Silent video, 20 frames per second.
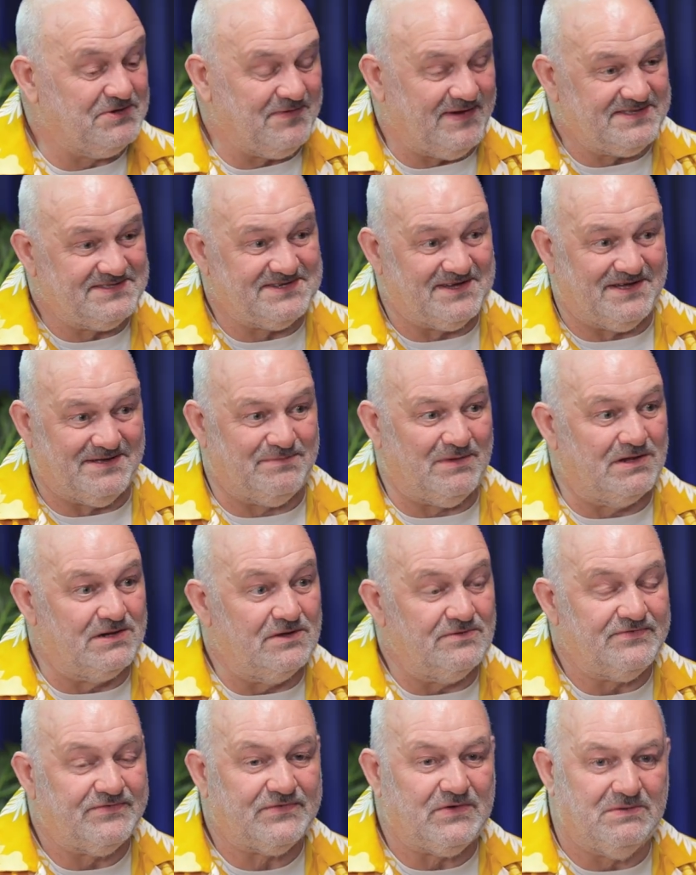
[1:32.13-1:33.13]
a great time. I
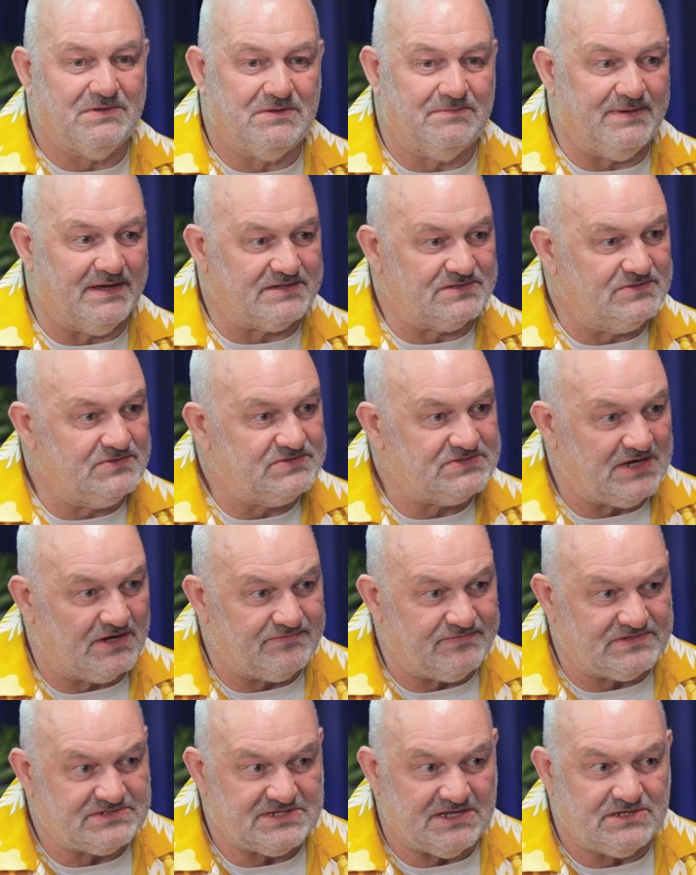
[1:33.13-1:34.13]
love going back to
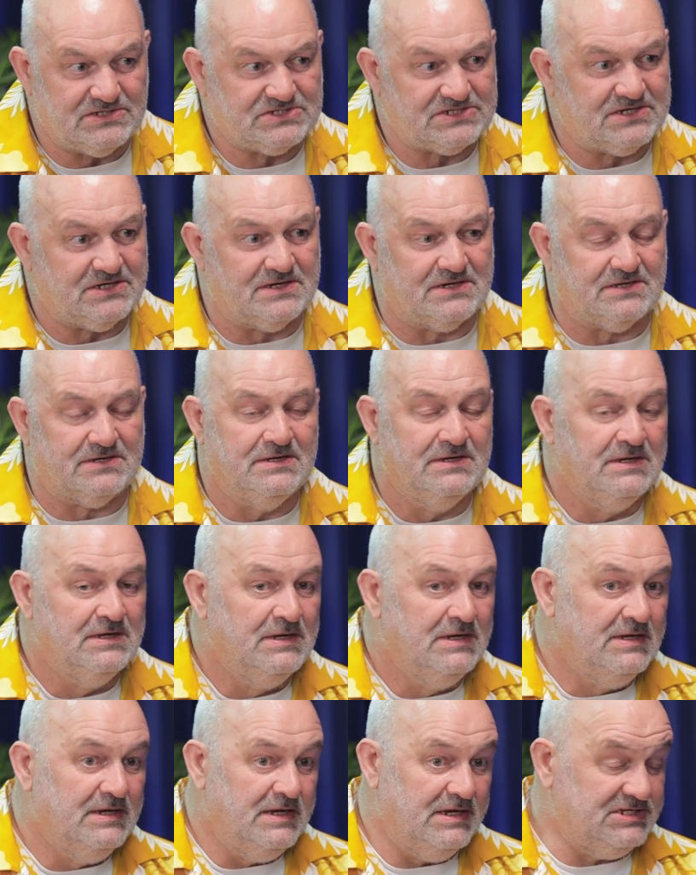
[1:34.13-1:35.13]
Southeast Asia,
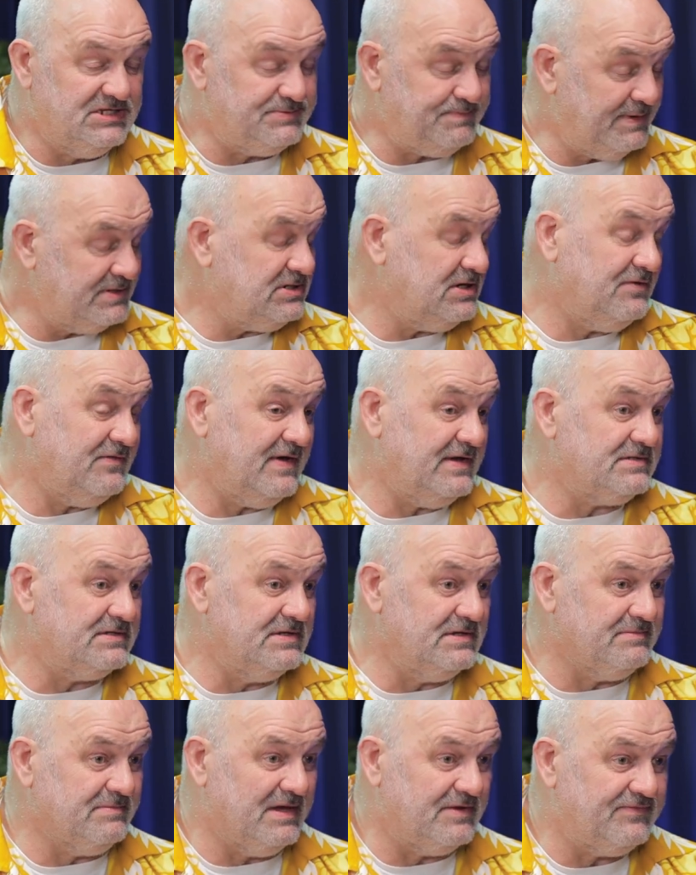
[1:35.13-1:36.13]
and especially
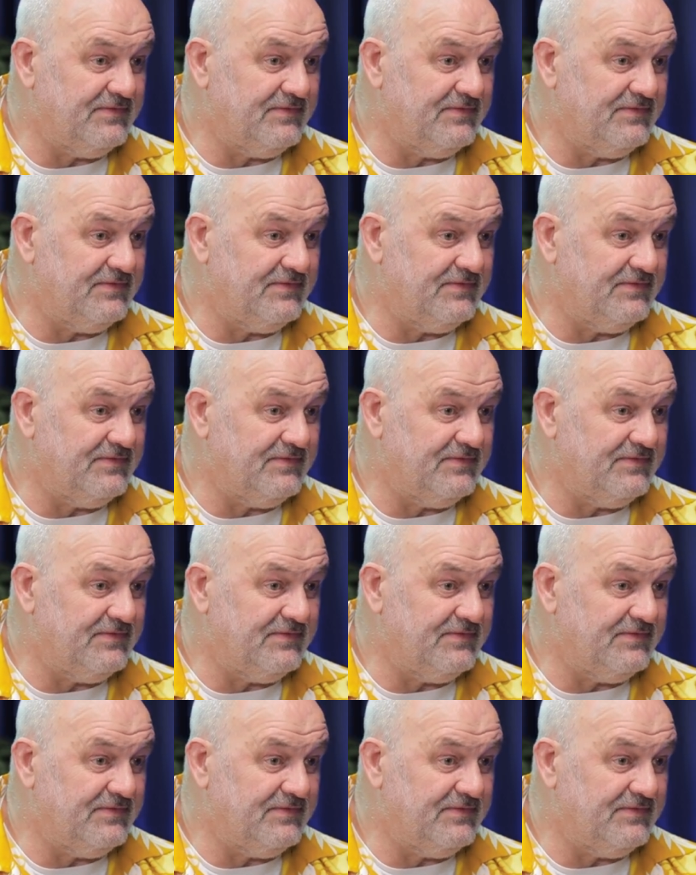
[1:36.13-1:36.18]
Vietnam.